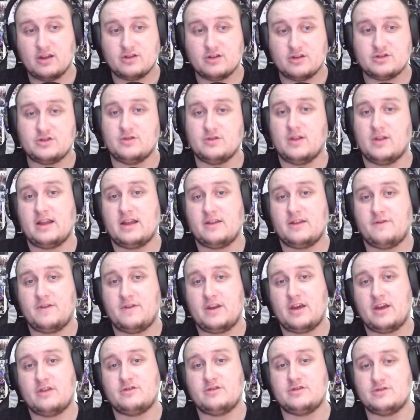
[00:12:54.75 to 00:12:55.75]
Do like the
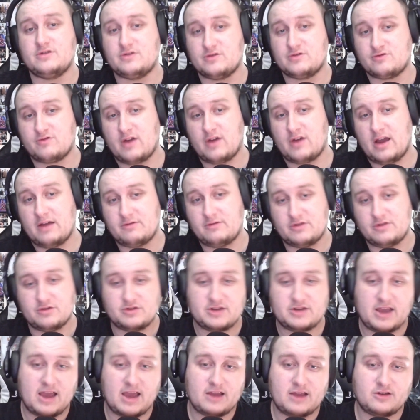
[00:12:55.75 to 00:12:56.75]
video, do subscribe, do
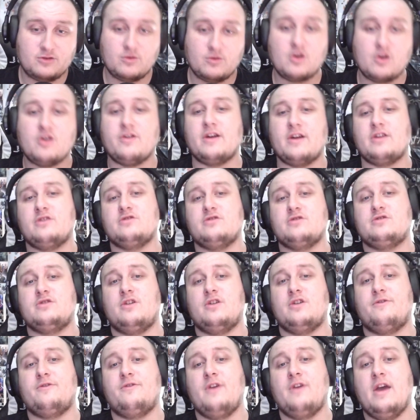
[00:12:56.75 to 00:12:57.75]
share, do all that good
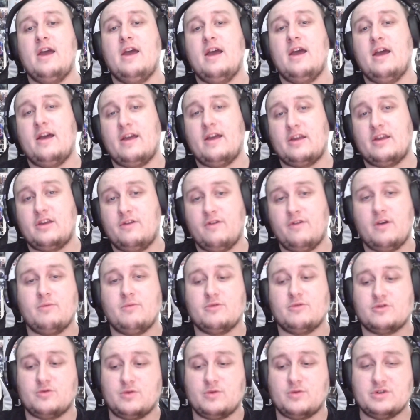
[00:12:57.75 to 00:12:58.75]
stuff. Thank you very
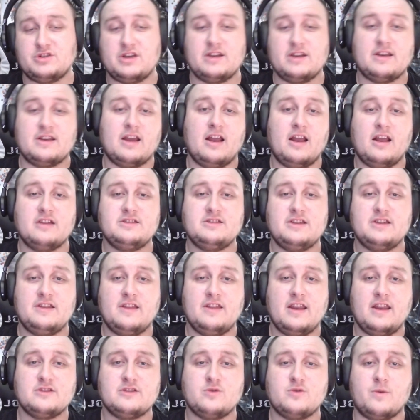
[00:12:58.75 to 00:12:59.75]
much for watching, and I'll see you in the
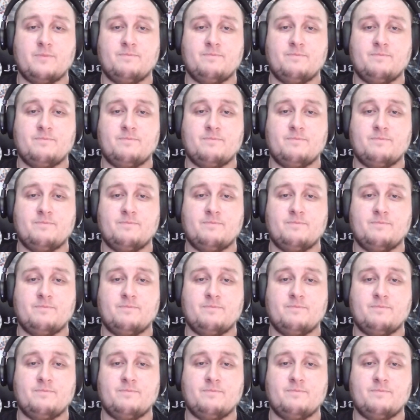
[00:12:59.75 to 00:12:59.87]
next one.